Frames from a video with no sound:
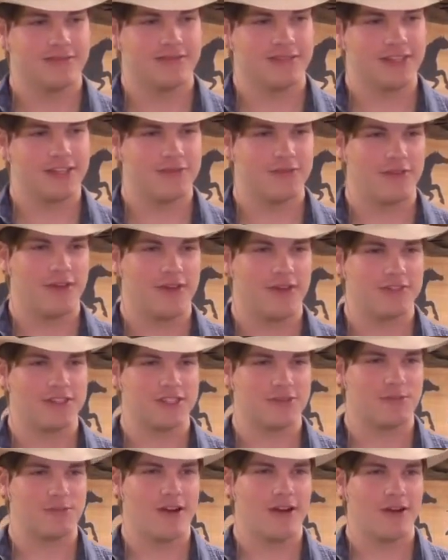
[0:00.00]
in, of
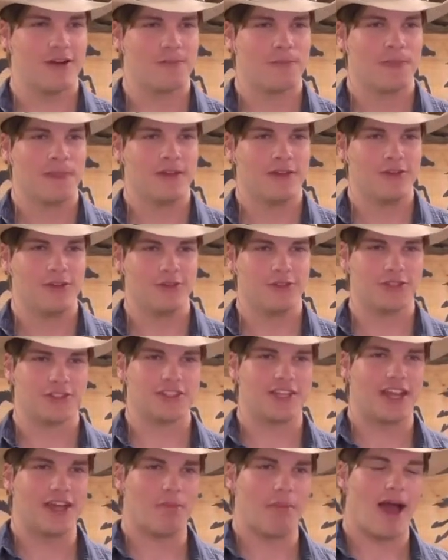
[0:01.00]
despair, you
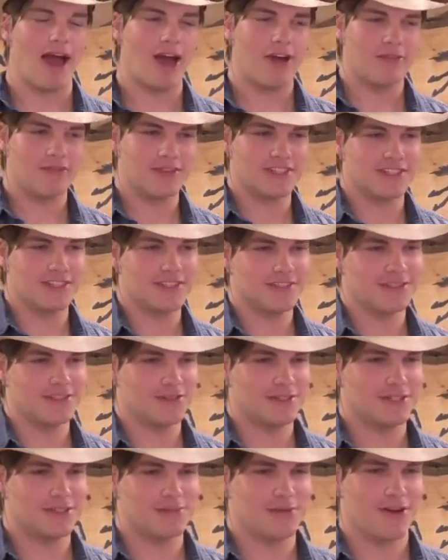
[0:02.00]
just came out of a season of
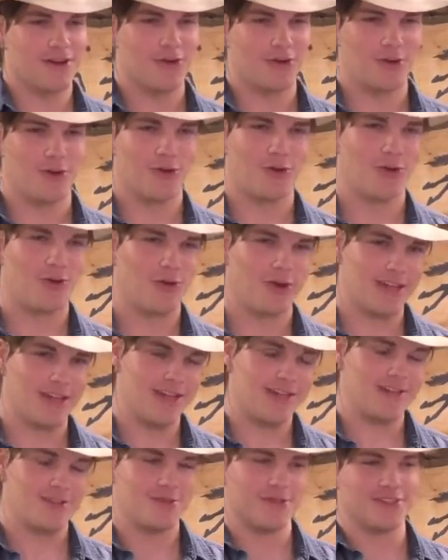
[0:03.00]
despair, or you're going
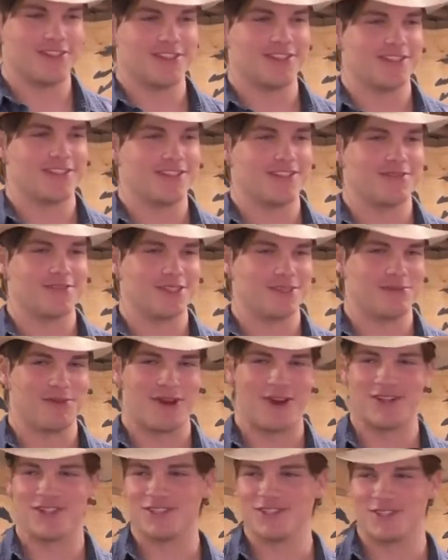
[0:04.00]
into a season of
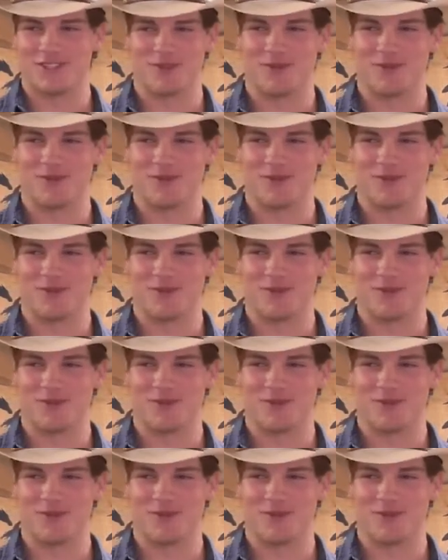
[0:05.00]
despair. It's just the